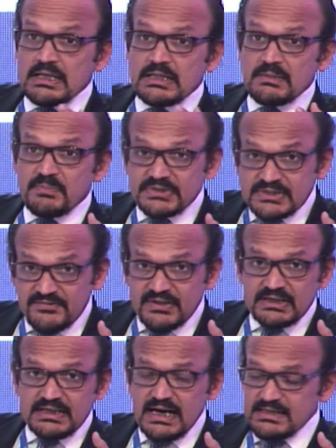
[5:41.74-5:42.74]
The Pacific
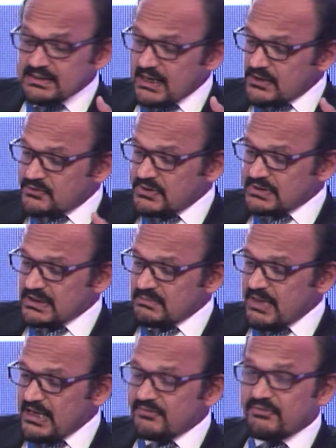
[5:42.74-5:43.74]
Alliance countries can
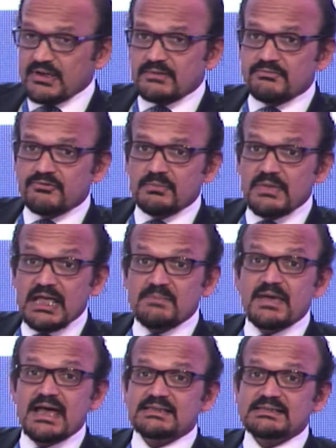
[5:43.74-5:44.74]
benefit from
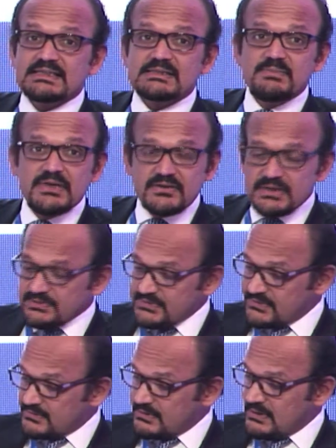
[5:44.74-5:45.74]
APAC's experience
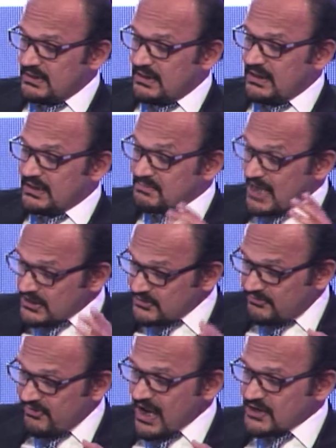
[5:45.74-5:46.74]
in
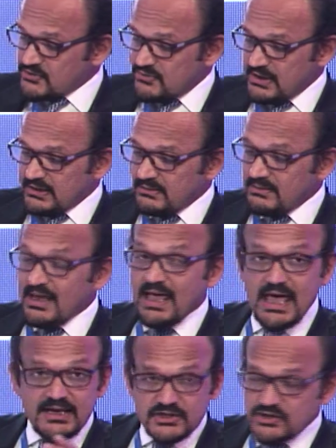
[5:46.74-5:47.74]
manufacturing,
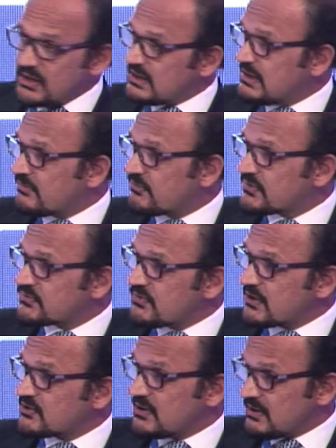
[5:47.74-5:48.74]
energy and
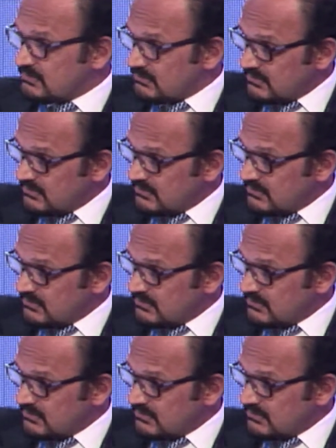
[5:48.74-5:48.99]
infrastructure,